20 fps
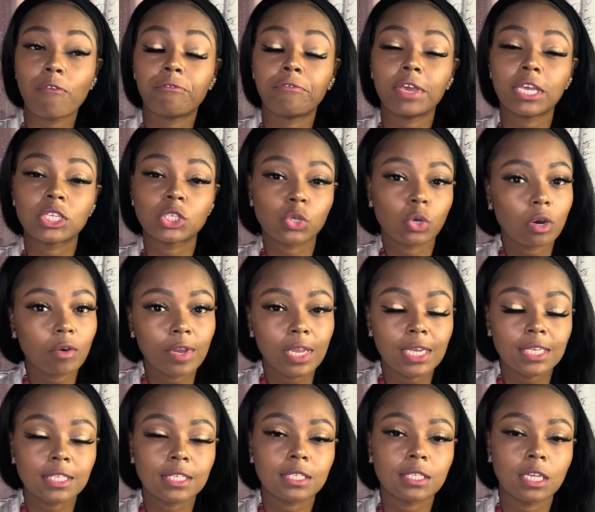
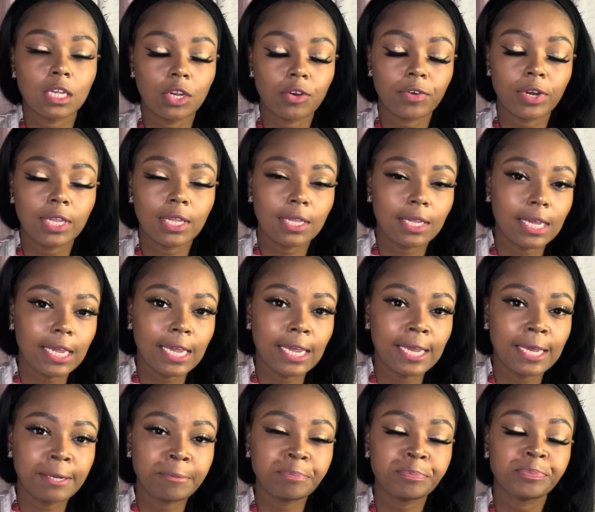Victoria's Secret
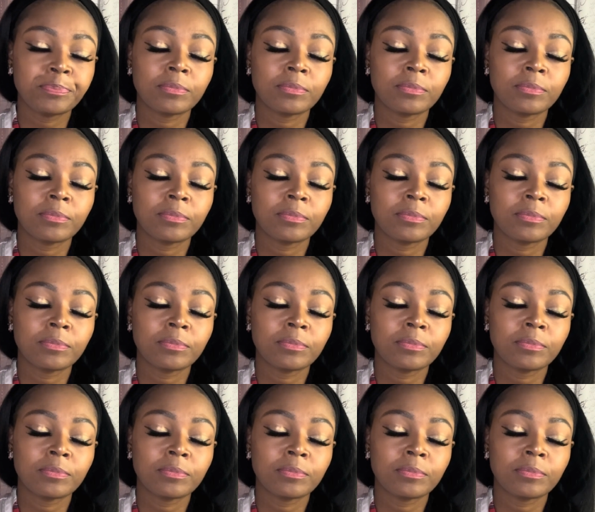land.